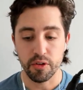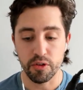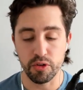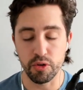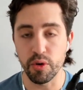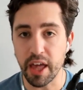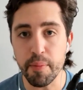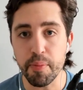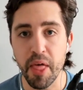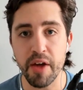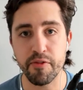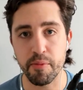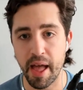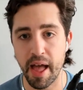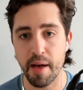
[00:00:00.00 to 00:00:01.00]
You keep
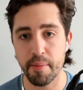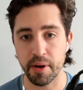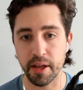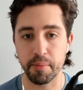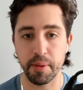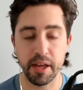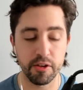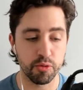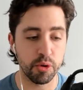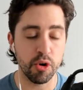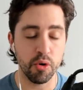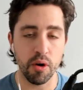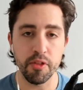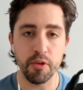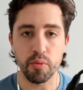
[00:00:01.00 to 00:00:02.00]
that from happening, because when
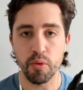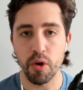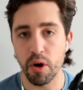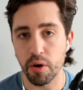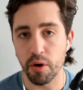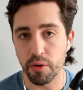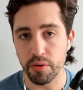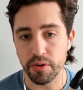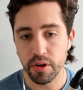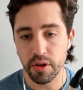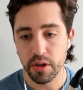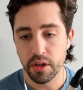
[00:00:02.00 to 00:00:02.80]
you're on the road,